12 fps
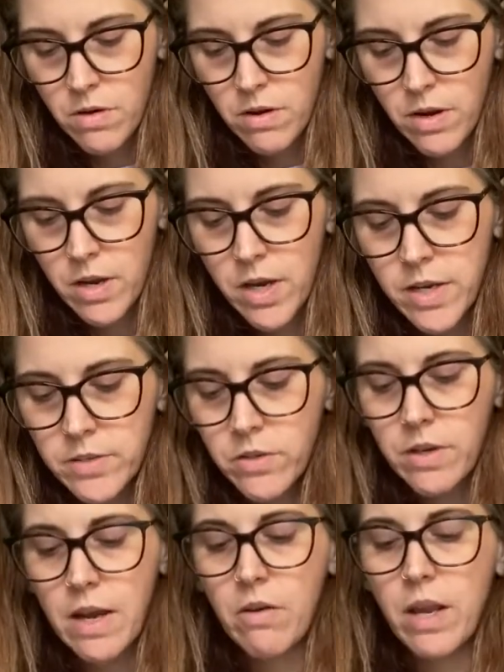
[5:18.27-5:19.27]
Okay, so
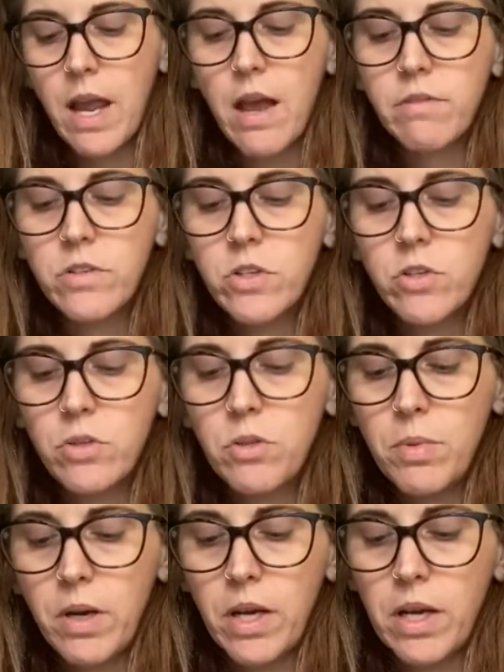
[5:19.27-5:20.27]
now I have 2
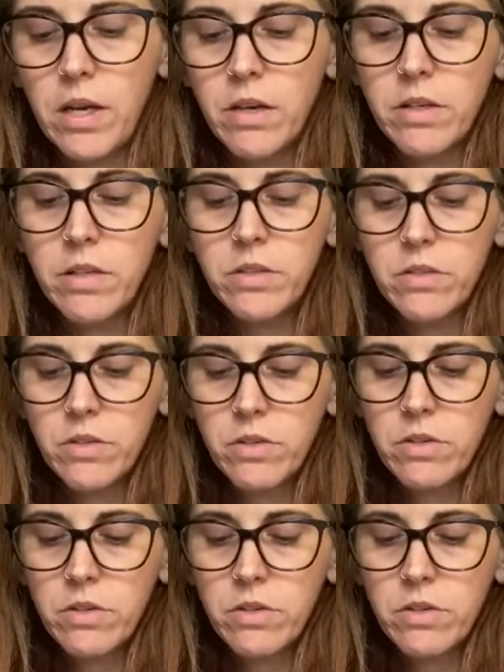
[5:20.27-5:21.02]
bunny ears.